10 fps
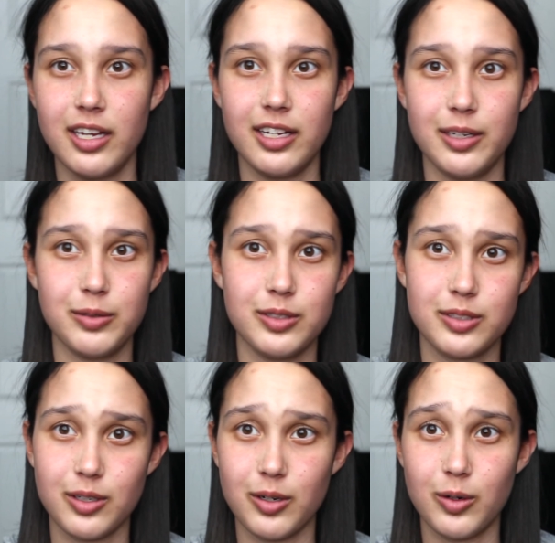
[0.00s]
It
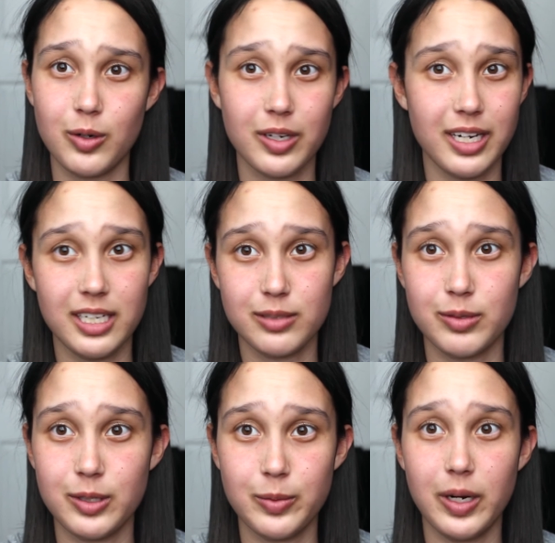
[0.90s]
was organized
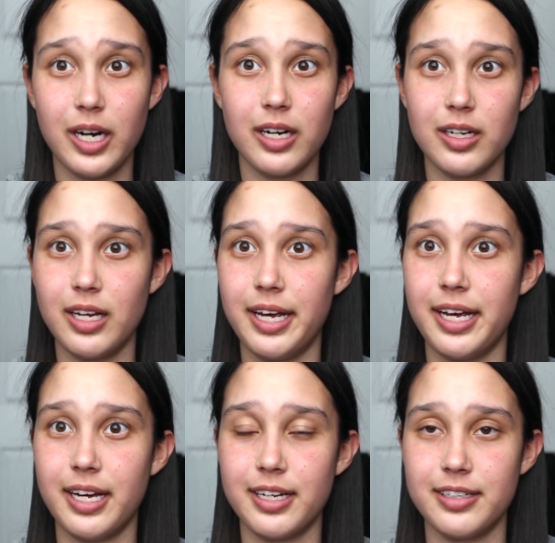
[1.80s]
pretty well,
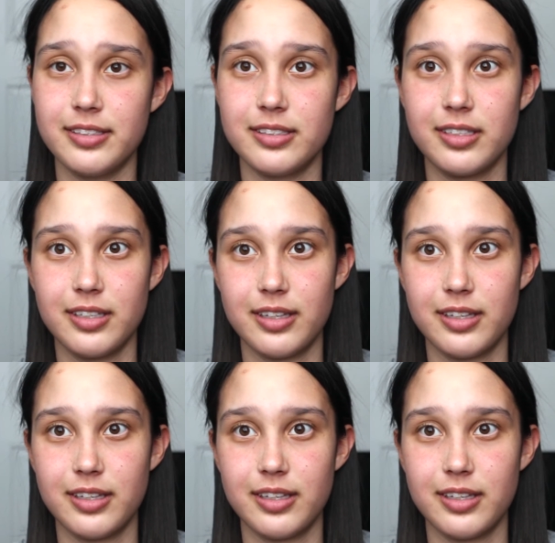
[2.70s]
and